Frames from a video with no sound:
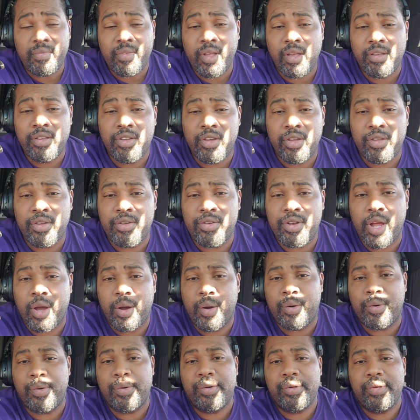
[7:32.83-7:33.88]
you
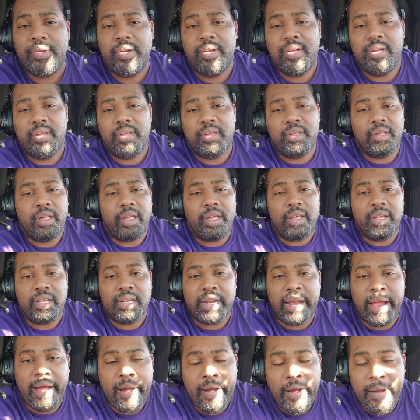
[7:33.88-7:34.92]
know,
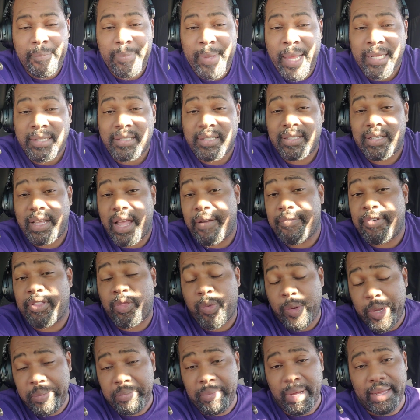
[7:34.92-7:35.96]
that's every
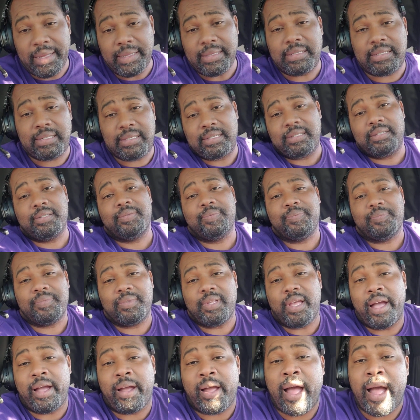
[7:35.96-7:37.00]
3 months.
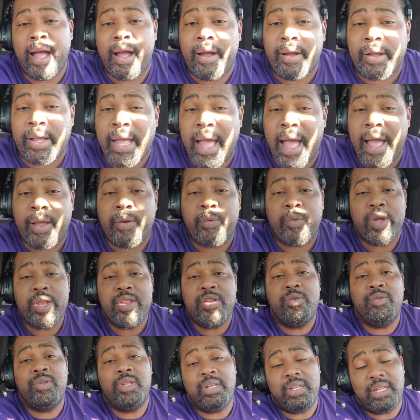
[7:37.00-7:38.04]
I can
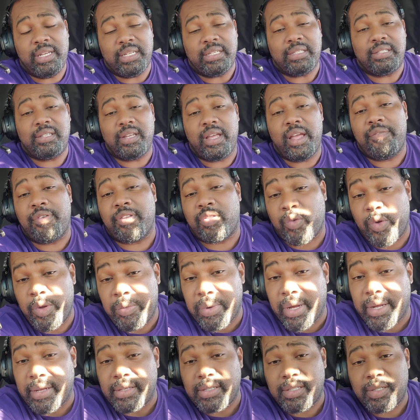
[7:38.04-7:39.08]
renew the lease every 3
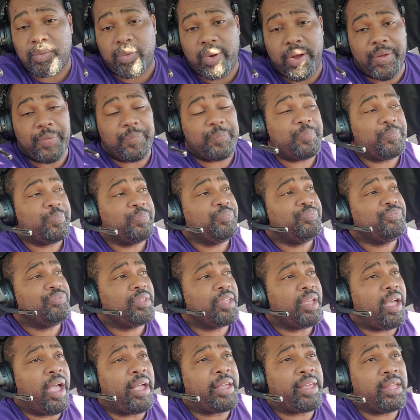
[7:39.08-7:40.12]
months, right?
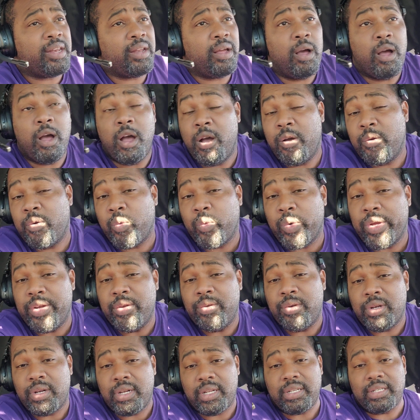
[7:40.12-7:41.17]
I can renew
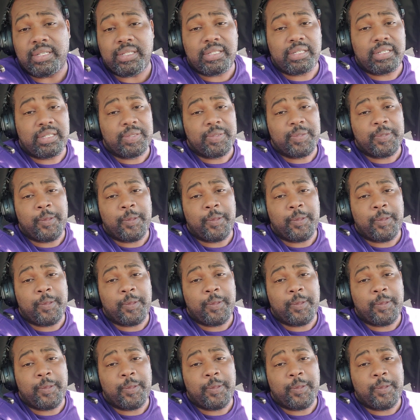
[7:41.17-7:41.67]
the lease.